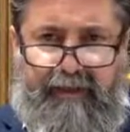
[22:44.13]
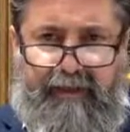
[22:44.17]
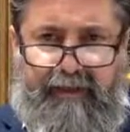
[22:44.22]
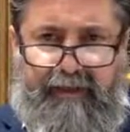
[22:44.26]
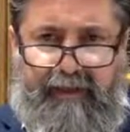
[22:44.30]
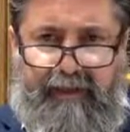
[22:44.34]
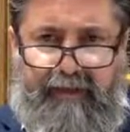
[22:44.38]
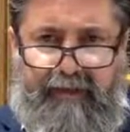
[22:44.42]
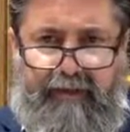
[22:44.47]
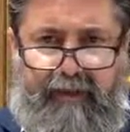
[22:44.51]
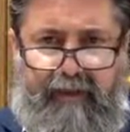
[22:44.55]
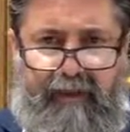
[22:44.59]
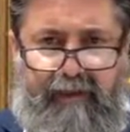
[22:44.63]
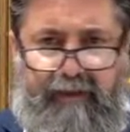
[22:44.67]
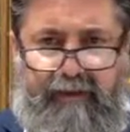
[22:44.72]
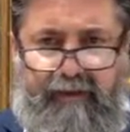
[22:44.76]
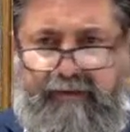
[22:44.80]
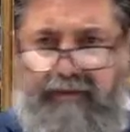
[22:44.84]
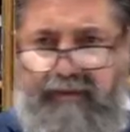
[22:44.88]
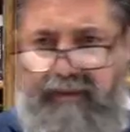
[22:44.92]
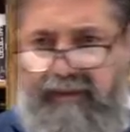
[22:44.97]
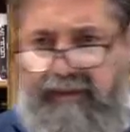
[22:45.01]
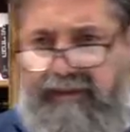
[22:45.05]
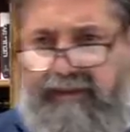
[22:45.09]
They both
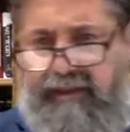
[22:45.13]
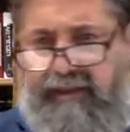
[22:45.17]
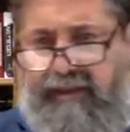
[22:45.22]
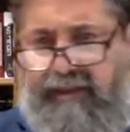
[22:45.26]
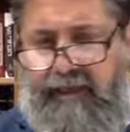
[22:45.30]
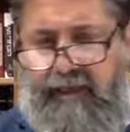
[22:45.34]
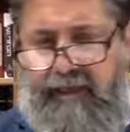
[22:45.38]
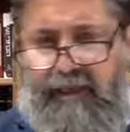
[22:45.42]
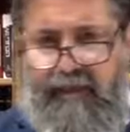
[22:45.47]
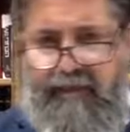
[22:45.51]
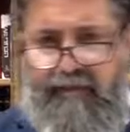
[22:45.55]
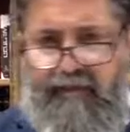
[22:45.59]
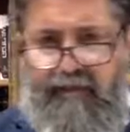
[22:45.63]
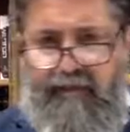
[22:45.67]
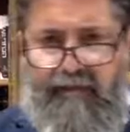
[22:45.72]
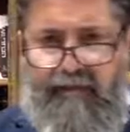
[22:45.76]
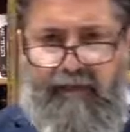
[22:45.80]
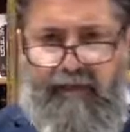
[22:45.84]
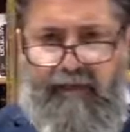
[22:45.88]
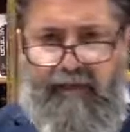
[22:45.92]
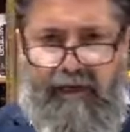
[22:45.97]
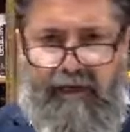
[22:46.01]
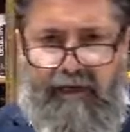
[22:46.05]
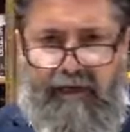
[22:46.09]
basically gave up
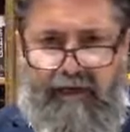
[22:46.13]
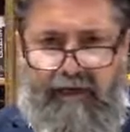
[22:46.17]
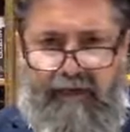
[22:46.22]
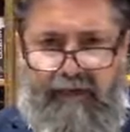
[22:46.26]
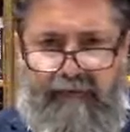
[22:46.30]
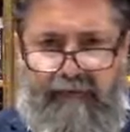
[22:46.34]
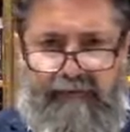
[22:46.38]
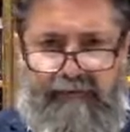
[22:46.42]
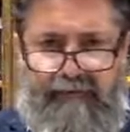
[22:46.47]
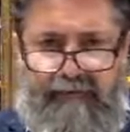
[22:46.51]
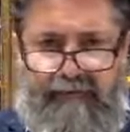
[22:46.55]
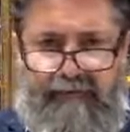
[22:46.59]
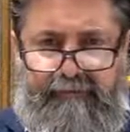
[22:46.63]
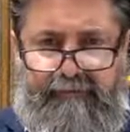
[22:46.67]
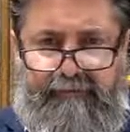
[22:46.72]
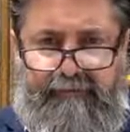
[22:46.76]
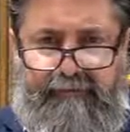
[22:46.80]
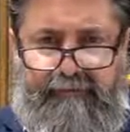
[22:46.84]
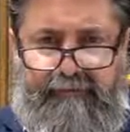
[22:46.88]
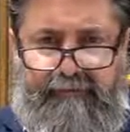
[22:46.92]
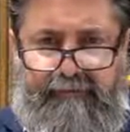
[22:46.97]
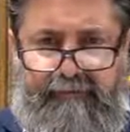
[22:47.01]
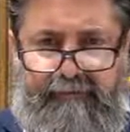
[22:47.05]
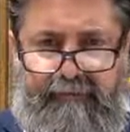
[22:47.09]
on Hannah.
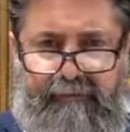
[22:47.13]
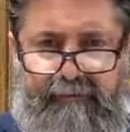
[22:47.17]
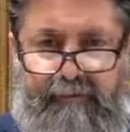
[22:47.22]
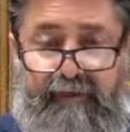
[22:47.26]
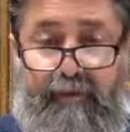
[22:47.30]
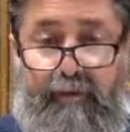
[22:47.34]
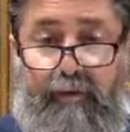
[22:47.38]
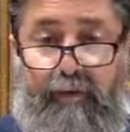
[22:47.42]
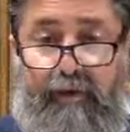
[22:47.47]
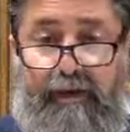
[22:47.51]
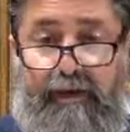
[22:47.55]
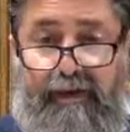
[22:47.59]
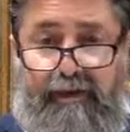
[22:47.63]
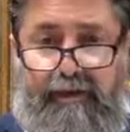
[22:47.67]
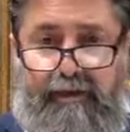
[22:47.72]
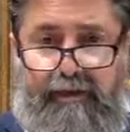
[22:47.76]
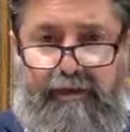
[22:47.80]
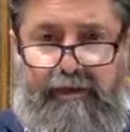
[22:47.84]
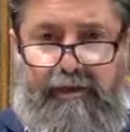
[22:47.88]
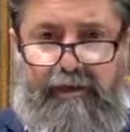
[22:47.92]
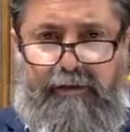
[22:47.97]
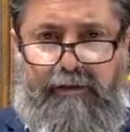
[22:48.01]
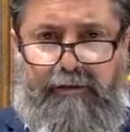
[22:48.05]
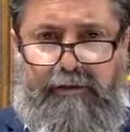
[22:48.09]
But they wanted her
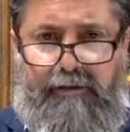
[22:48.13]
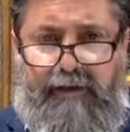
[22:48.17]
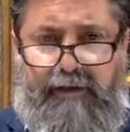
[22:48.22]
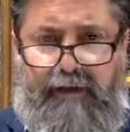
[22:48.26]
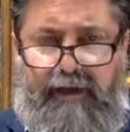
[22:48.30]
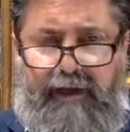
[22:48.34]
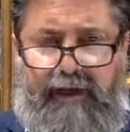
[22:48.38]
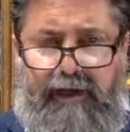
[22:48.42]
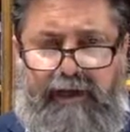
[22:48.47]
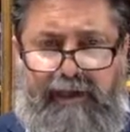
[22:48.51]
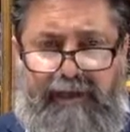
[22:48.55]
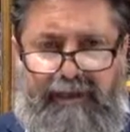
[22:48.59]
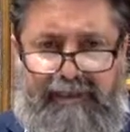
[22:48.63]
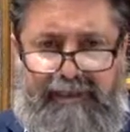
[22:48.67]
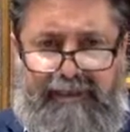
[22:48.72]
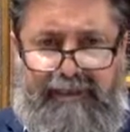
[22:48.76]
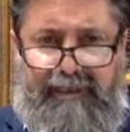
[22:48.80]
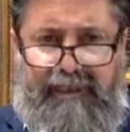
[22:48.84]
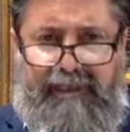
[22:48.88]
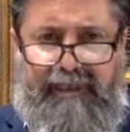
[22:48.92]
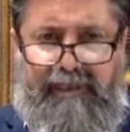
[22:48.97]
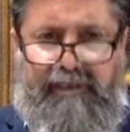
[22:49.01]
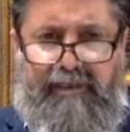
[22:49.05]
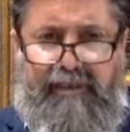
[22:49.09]
to pray in
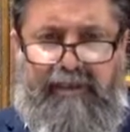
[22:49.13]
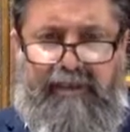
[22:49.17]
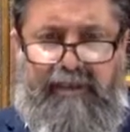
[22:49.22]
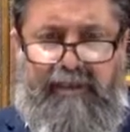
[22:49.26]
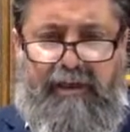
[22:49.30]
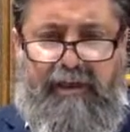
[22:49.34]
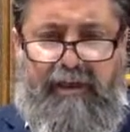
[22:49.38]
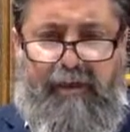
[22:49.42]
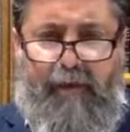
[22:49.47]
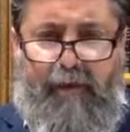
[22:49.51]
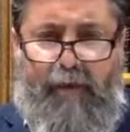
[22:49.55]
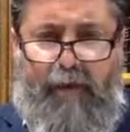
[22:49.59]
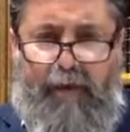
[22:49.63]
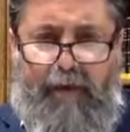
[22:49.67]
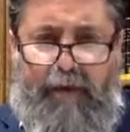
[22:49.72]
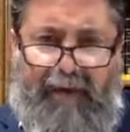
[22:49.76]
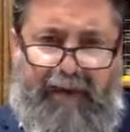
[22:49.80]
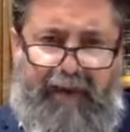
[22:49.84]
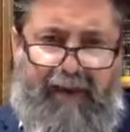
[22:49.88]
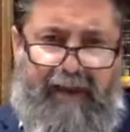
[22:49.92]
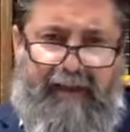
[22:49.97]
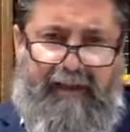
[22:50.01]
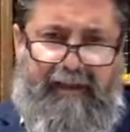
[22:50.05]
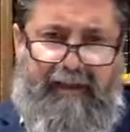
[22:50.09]
such
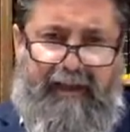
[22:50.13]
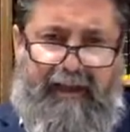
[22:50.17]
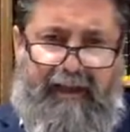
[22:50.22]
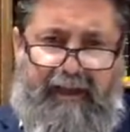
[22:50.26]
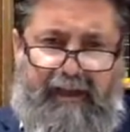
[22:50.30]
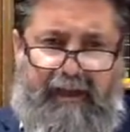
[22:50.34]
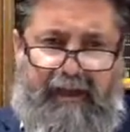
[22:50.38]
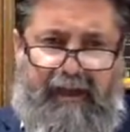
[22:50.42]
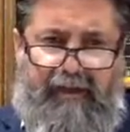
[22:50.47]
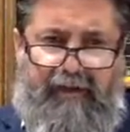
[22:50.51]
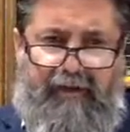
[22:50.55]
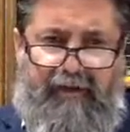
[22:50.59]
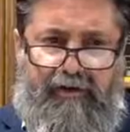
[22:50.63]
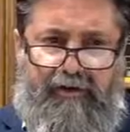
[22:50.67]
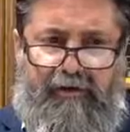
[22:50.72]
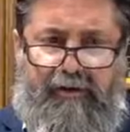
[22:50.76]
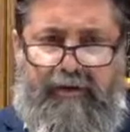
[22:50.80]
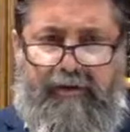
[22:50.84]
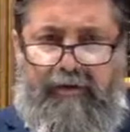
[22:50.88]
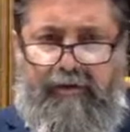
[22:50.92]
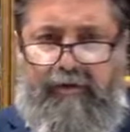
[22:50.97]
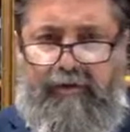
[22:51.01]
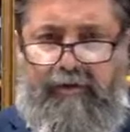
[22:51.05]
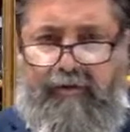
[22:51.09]
way that Hakadosh
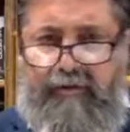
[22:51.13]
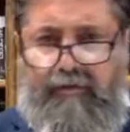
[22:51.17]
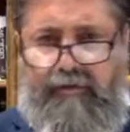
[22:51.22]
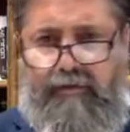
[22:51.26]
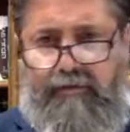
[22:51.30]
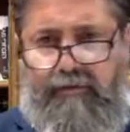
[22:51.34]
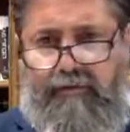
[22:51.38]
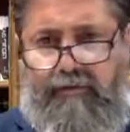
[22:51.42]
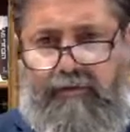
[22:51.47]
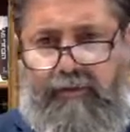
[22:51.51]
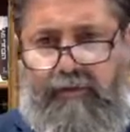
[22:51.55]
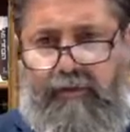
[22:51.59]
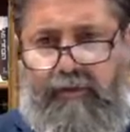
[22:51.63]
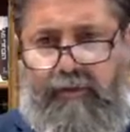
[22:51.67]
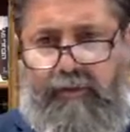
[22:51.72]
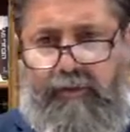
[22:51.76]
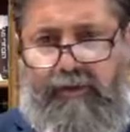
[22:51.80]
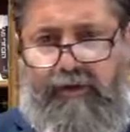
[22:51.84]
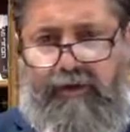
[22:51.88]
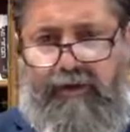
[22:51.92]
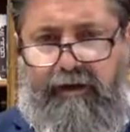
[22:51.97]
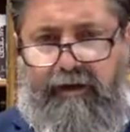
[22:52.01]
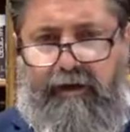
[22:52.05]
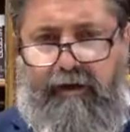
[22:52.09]
Baruch Hu will
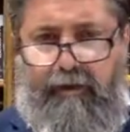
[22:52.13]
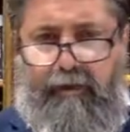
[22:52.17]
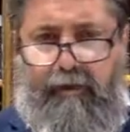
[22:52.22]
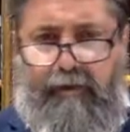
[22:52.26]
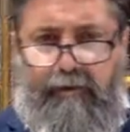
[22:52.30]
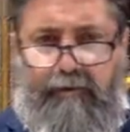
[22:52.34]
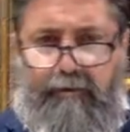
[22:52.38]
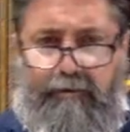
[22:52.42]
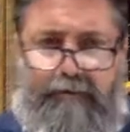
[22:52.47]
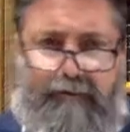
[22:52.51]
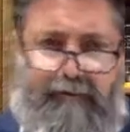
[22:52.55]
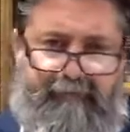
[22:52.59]
open her womb.